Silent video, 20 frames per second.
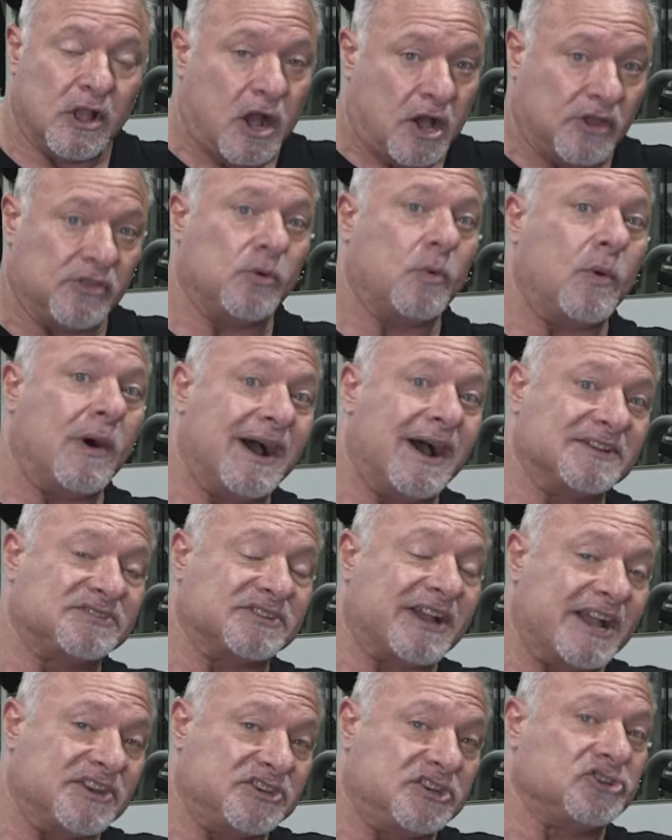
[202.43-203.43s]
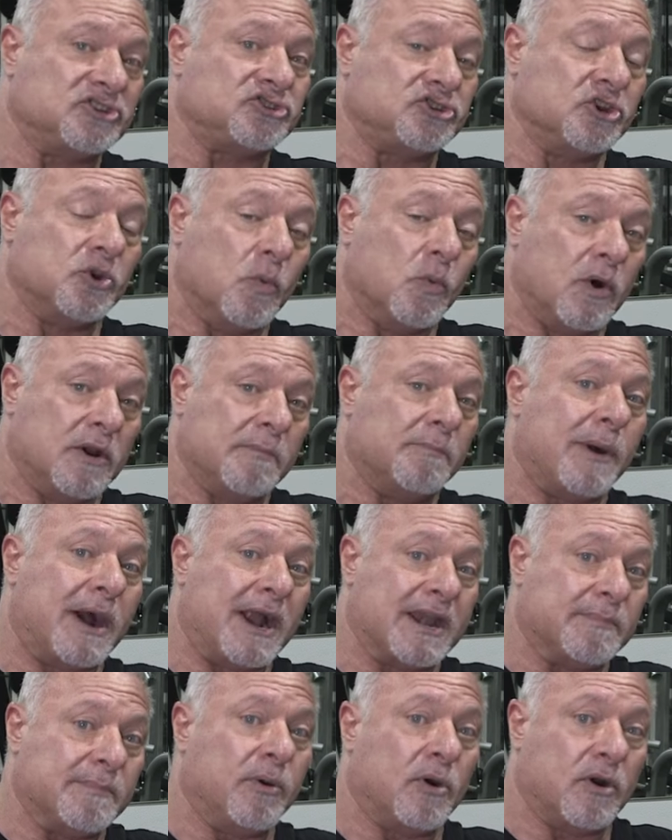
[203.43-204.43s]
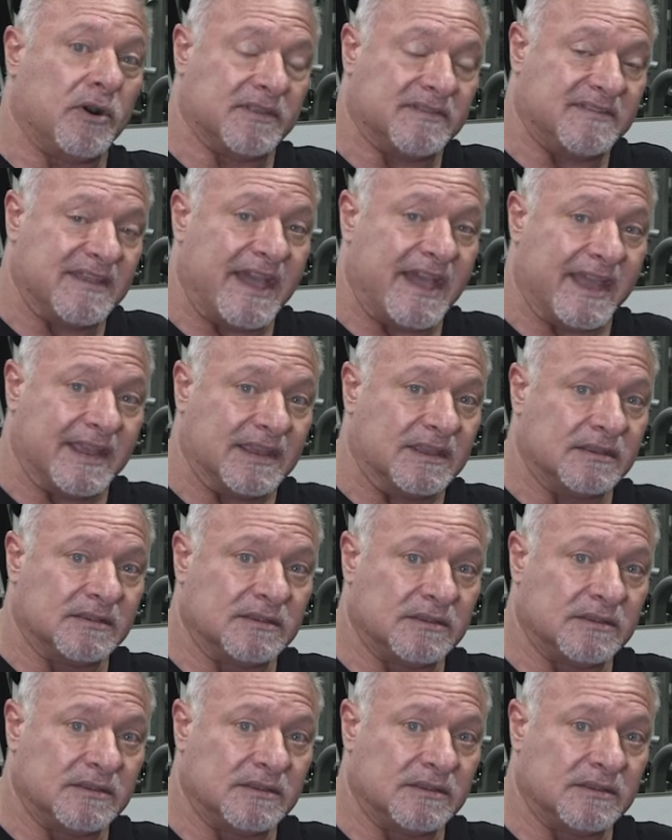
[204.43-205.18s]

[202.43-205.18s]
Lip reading: Otherwise, I just do one body part a day.